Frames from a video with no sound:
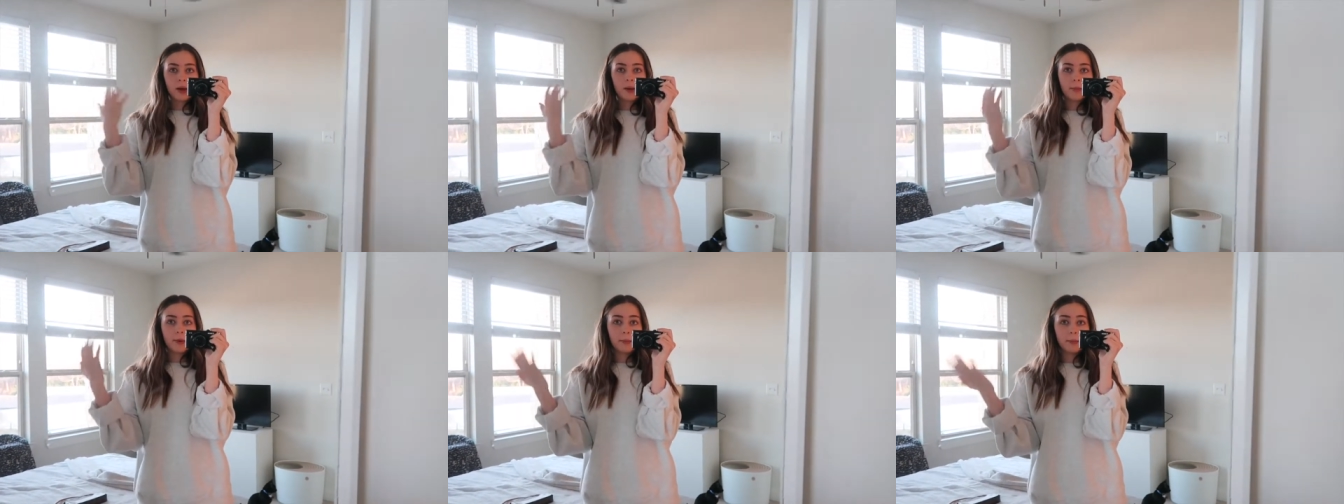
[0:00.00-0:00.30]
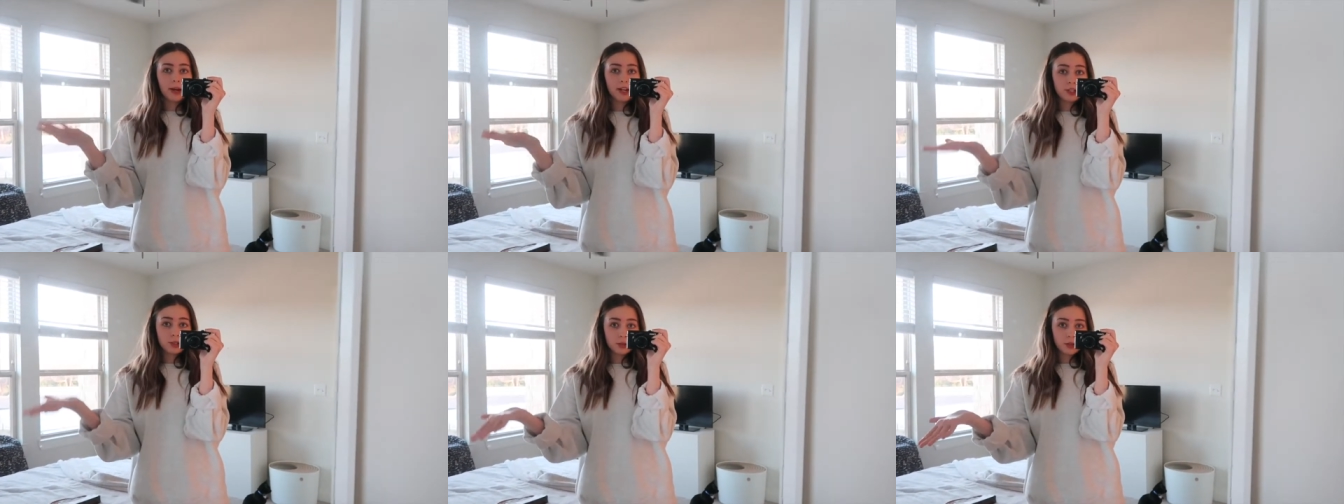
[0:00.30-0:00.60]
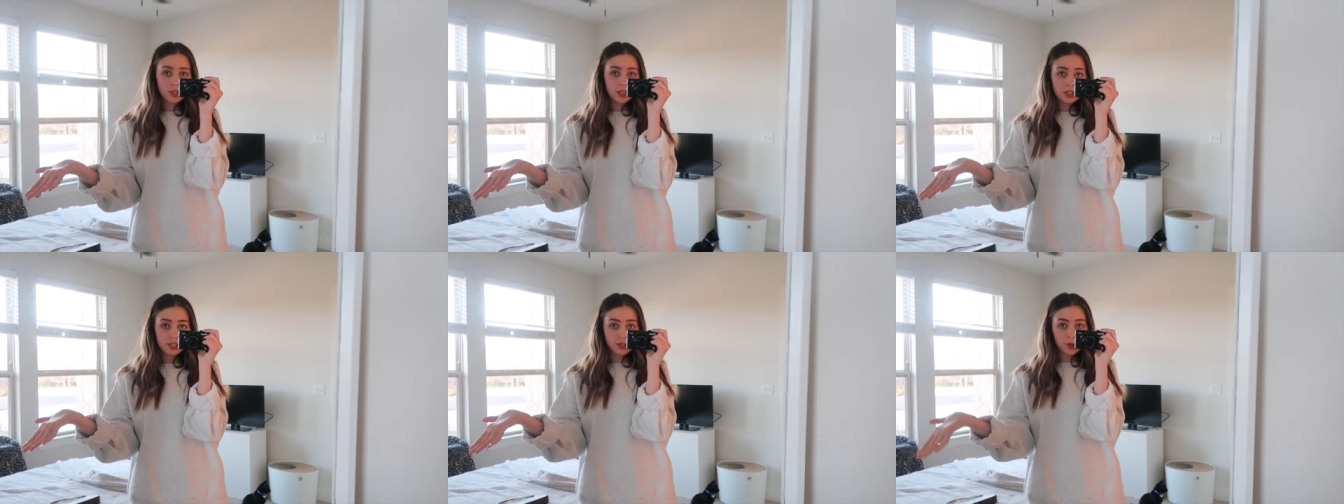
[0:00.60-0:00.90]
But mine's
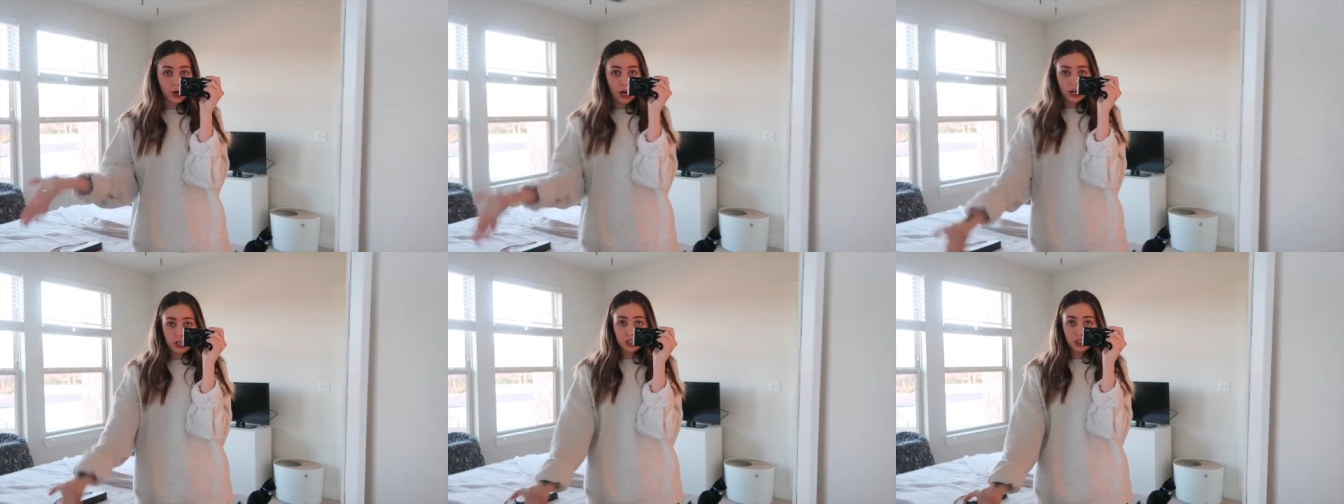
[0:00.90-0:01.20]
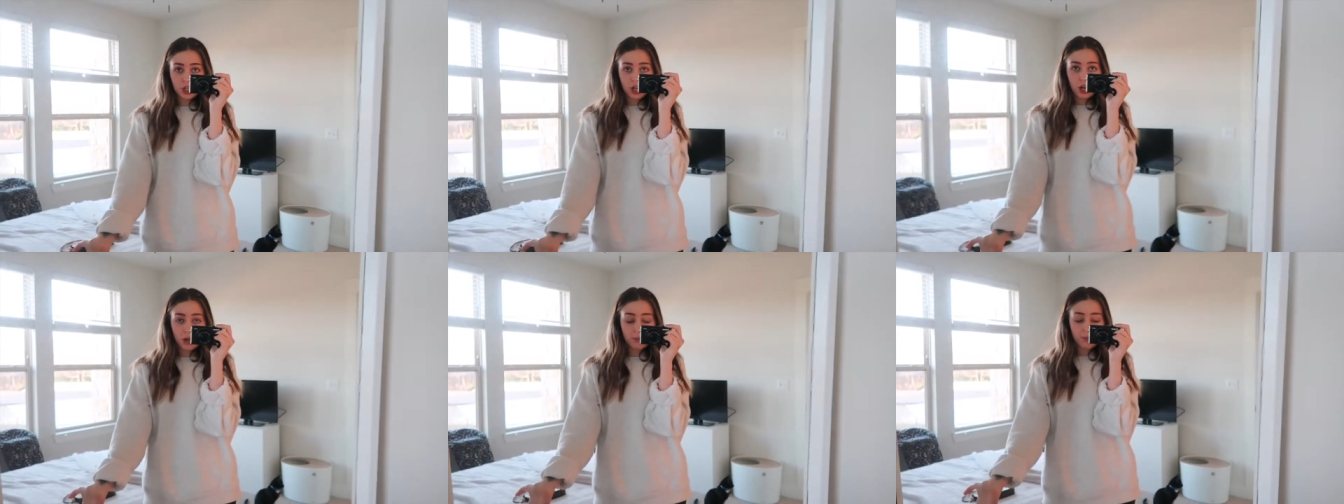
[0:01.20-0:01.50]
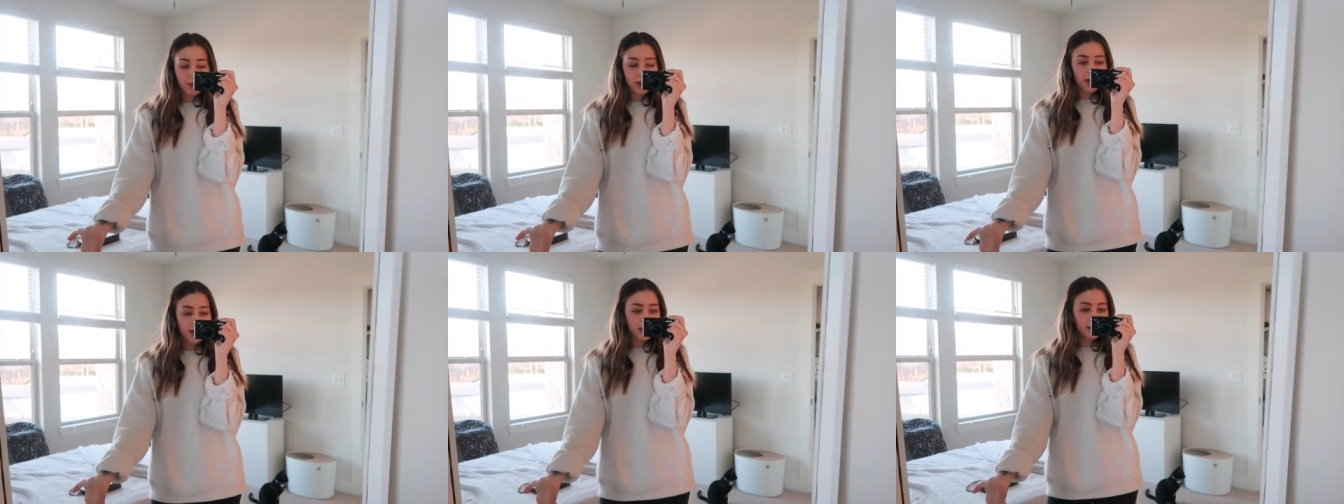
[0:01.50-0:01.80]
really scratched
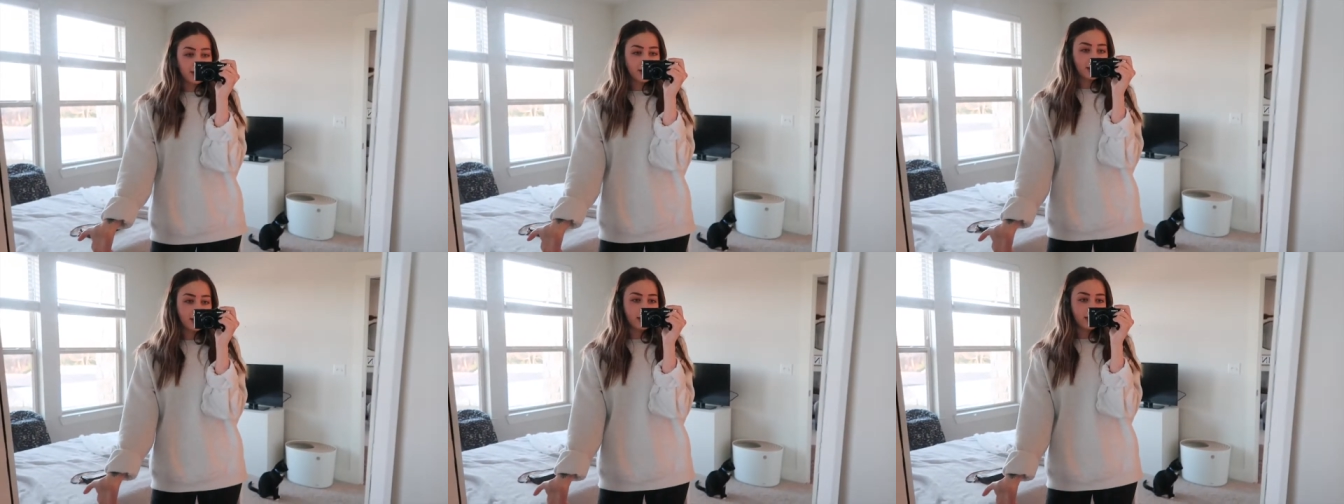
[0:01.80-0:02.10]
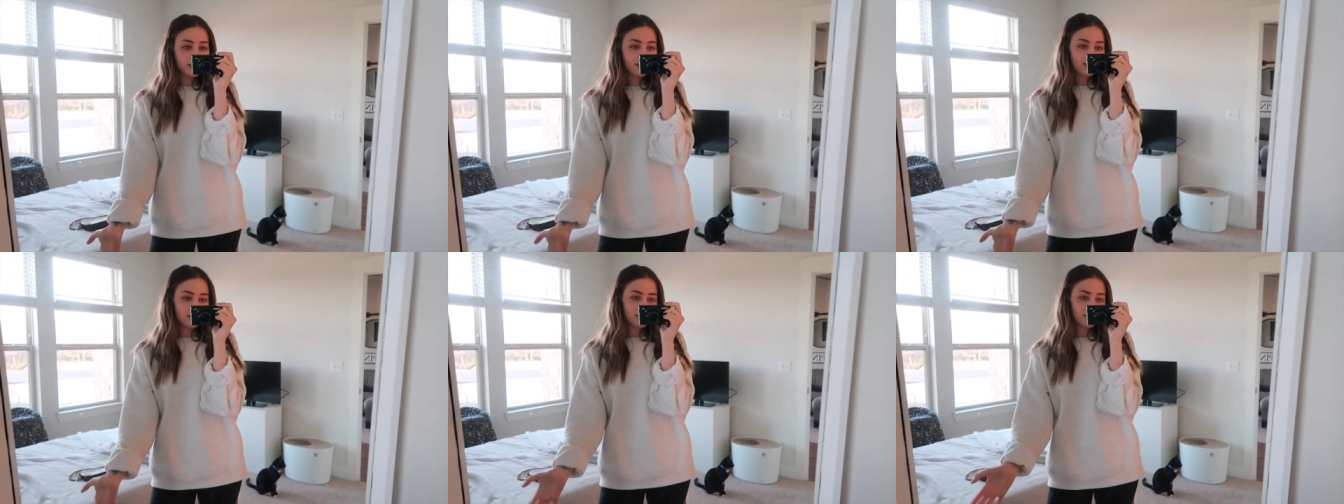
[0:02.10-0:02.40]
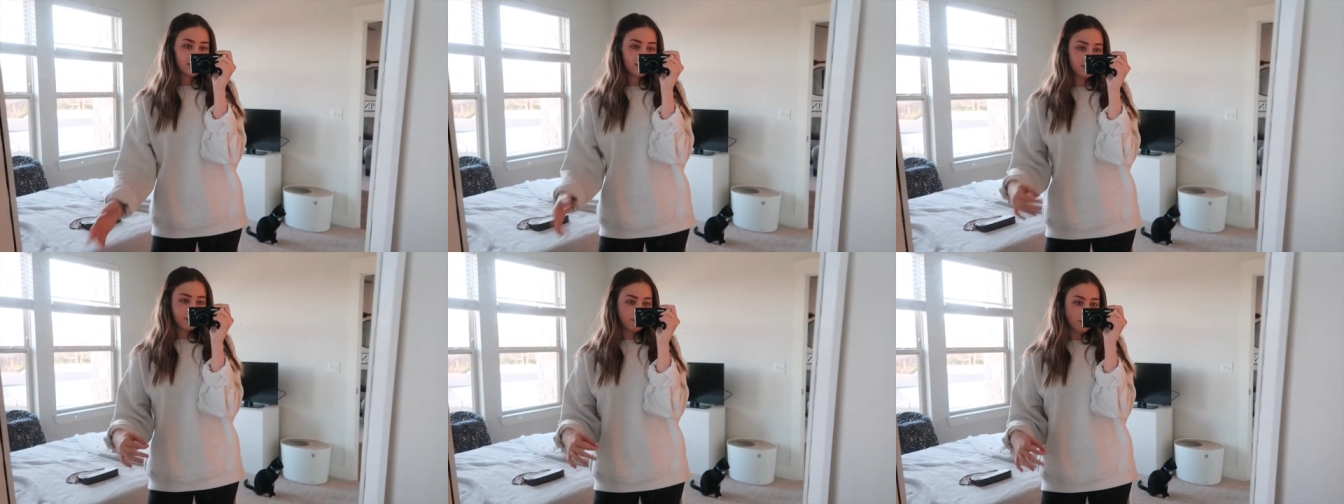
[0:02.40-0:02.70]
up and
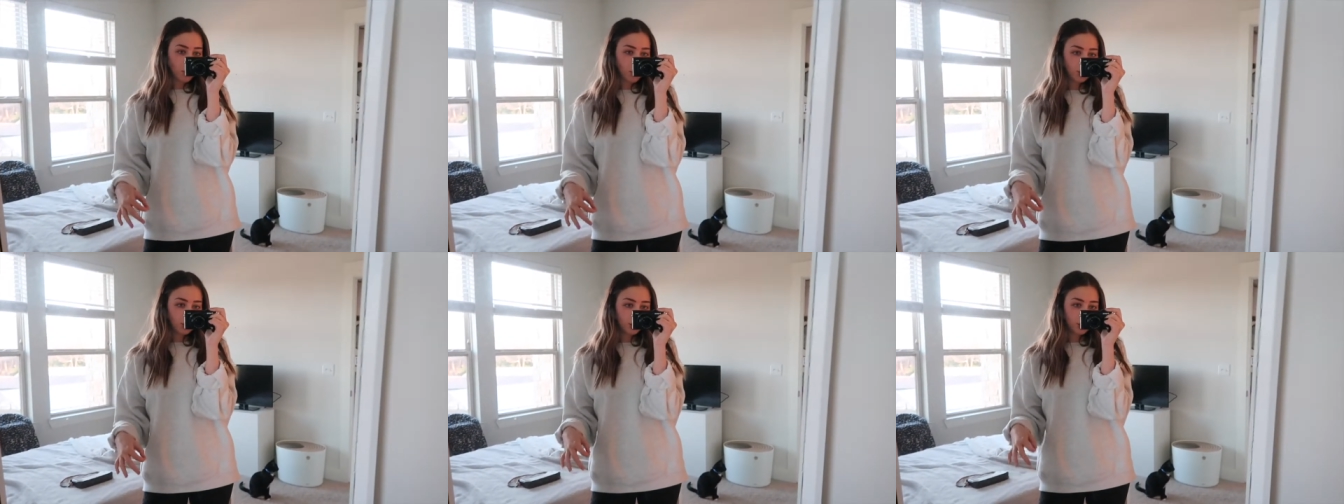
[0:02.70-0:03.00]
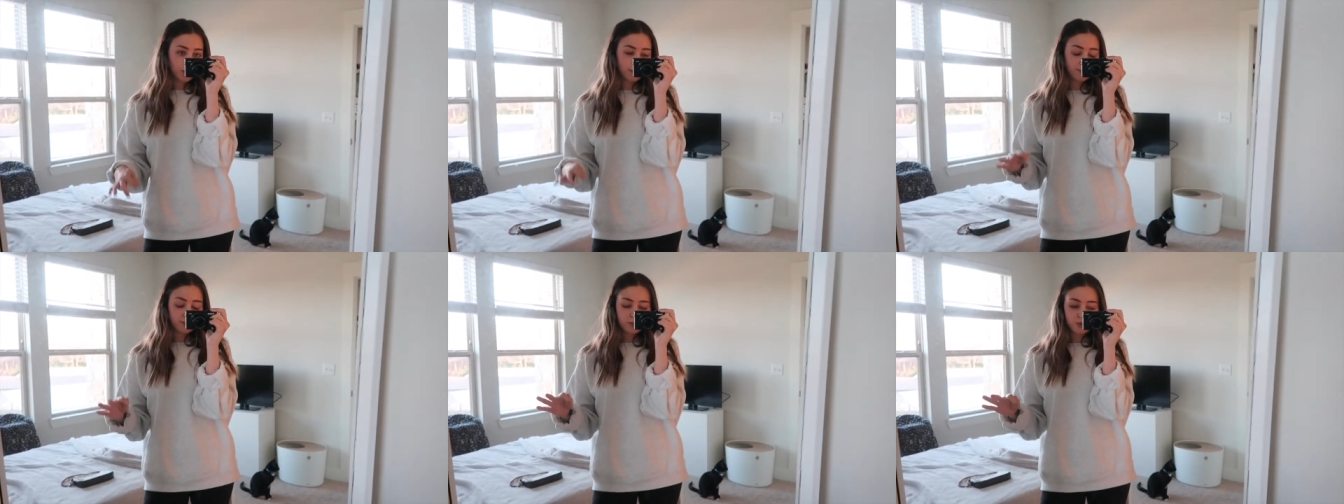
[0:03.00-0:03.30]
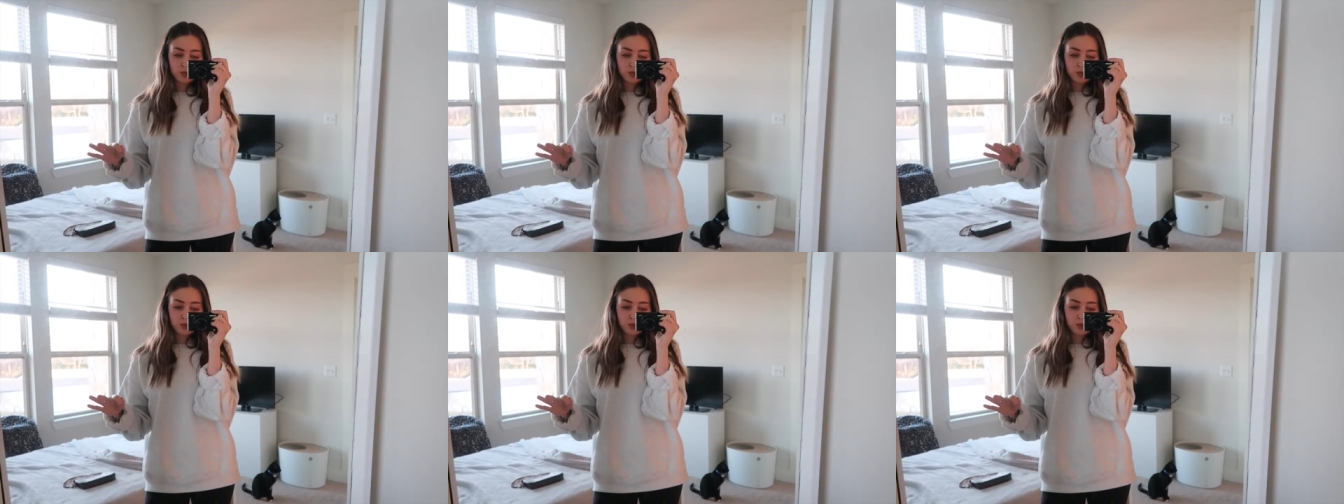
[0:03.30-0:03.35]
it's smaller.